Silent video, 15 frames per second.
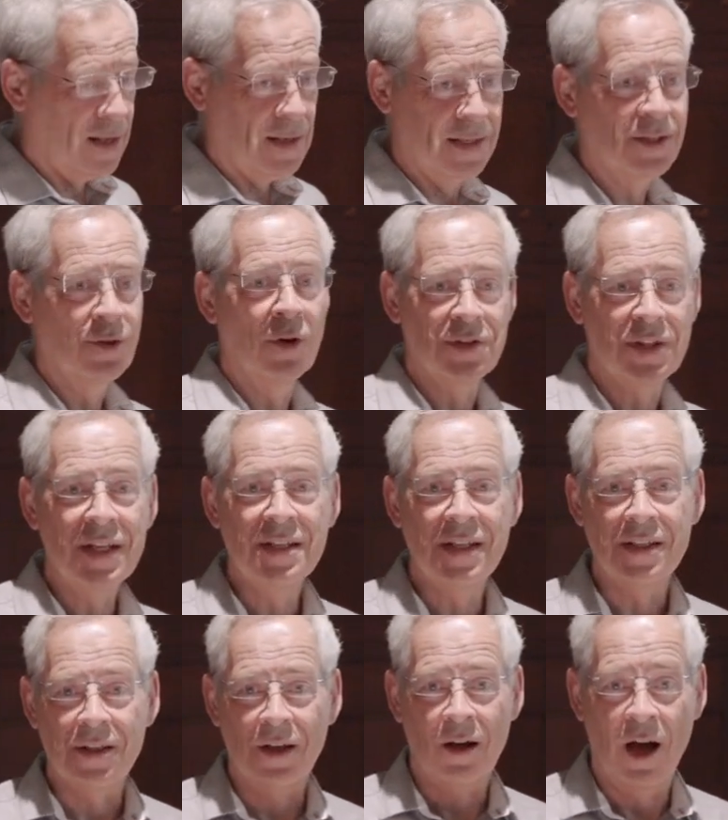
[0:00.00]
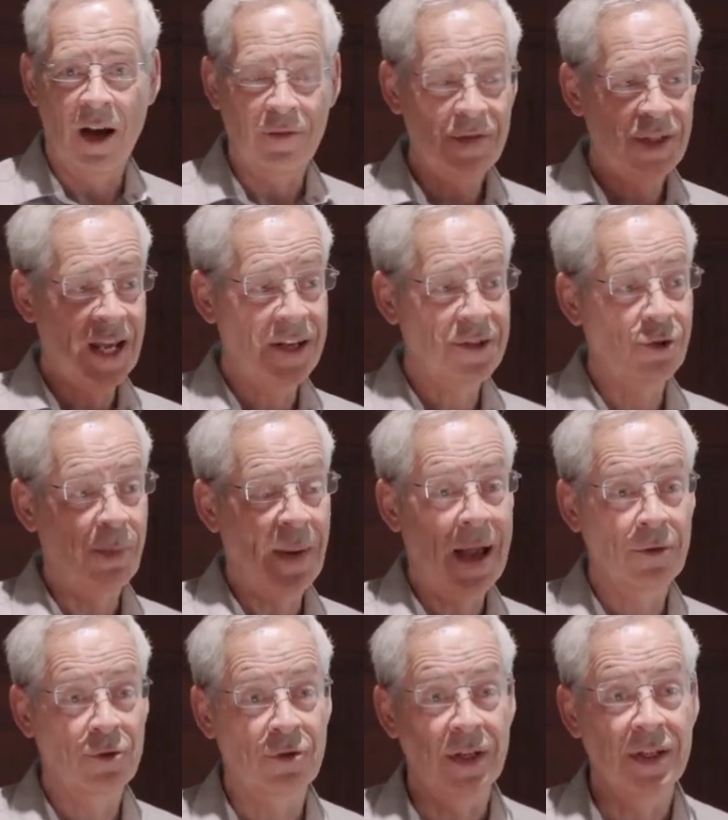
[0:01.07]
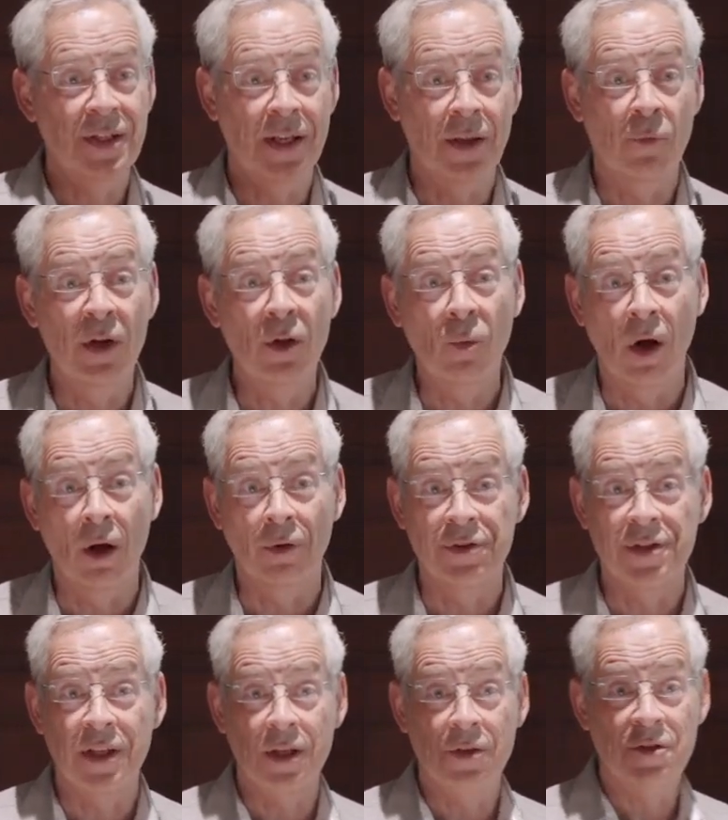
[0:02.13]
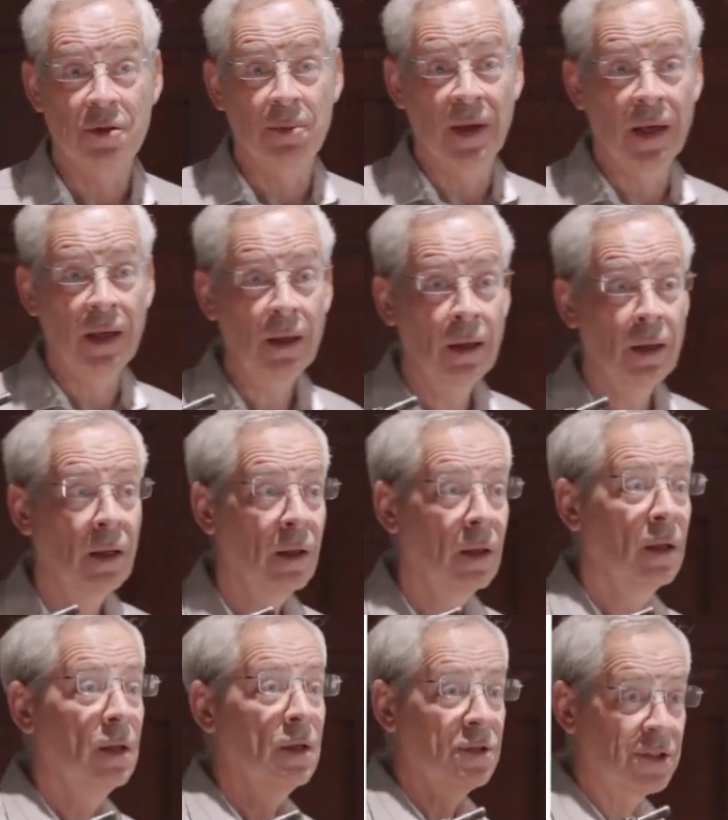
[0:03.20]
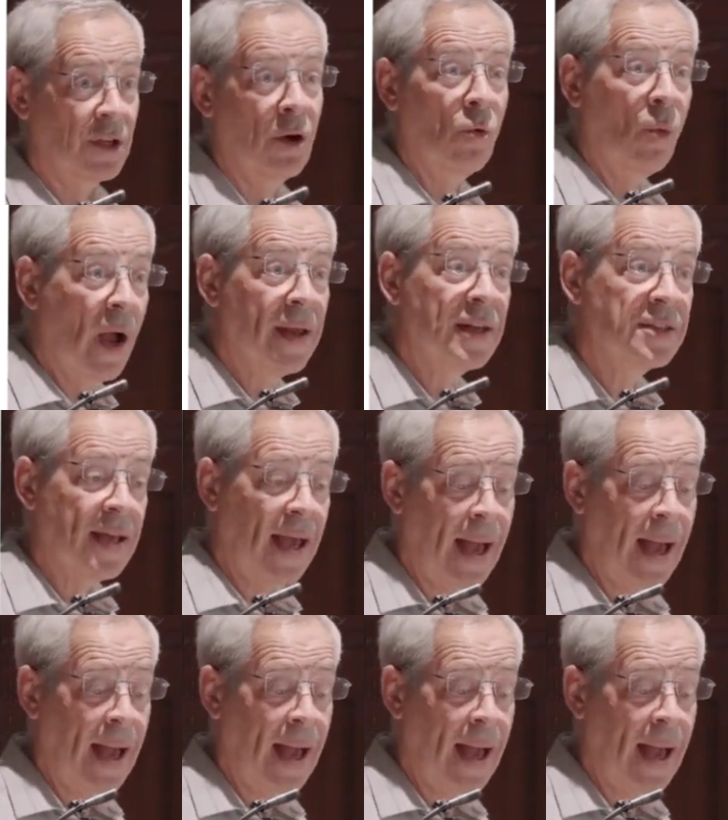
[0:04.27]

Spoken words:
It's not as easy to kind of test your boundaries in the real world as it used to be. So where does it